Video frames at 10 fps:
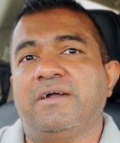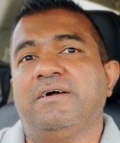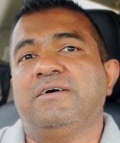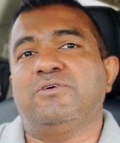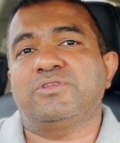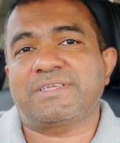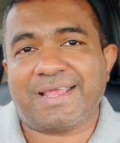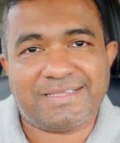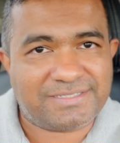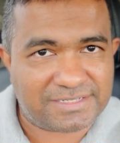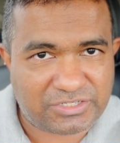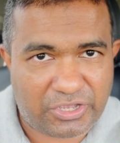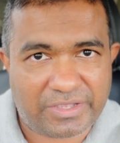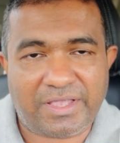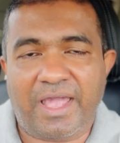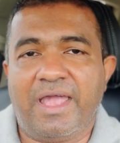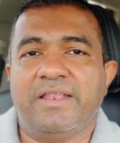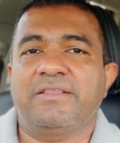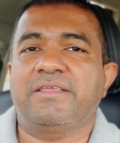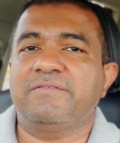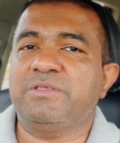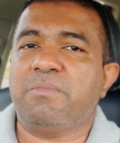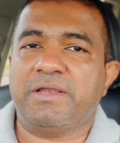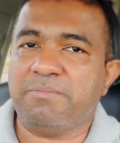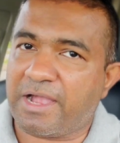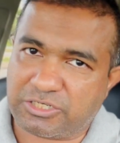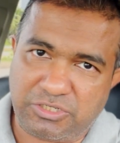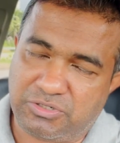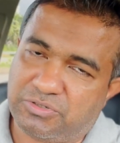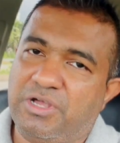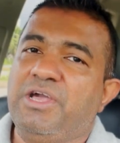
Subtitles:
authorize the check and give the money back to you.